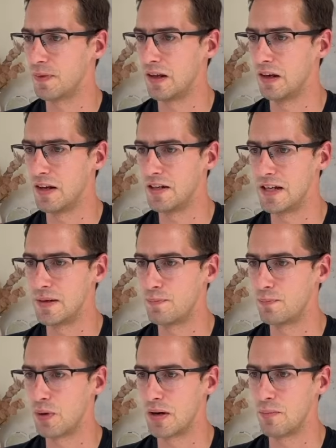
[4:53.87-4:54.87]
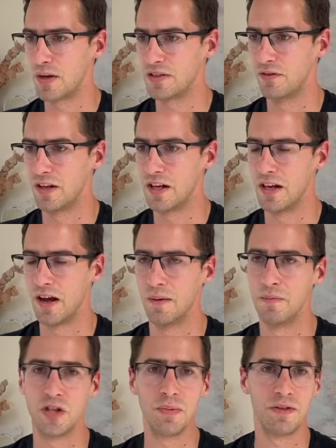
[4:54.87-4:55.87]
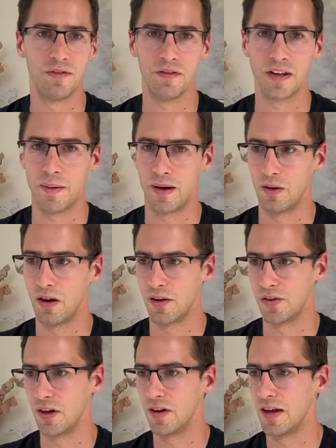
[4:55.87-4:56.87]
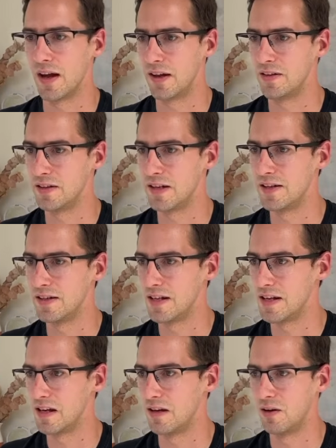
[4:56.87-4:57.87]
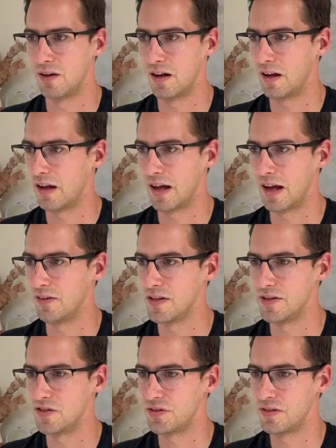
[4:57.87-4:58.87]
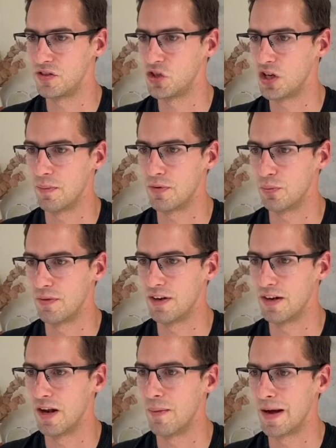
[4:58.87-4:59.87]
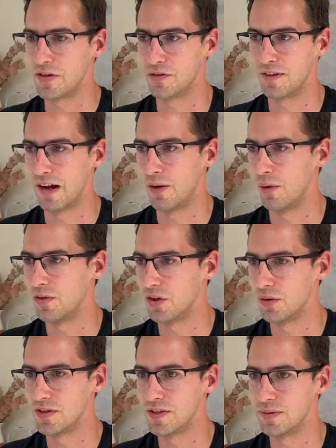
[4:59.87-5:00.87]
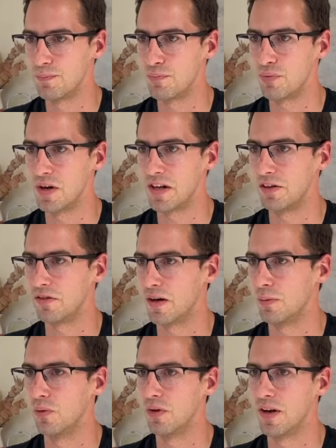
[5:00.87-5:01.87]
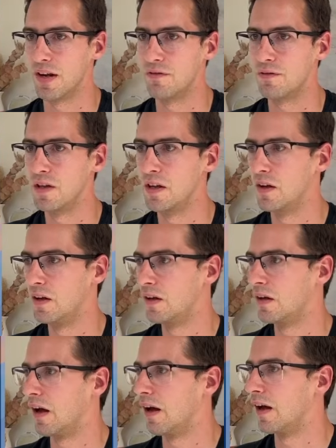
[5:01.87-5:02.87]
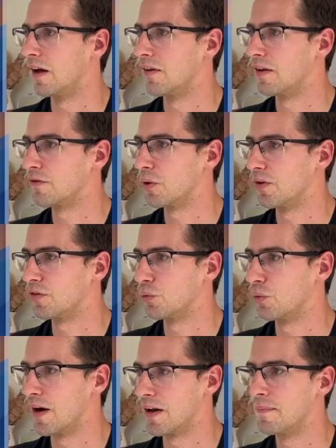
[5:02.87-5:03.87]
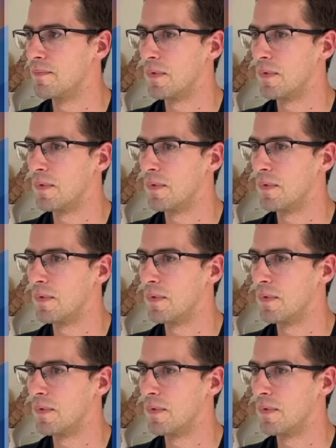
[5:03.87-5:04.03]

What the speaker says: Lindy, pretty impressively, GPT-5 came out last night and Lindy had this shipped within a matter of hours. So this is pretty incredible that they've got this already.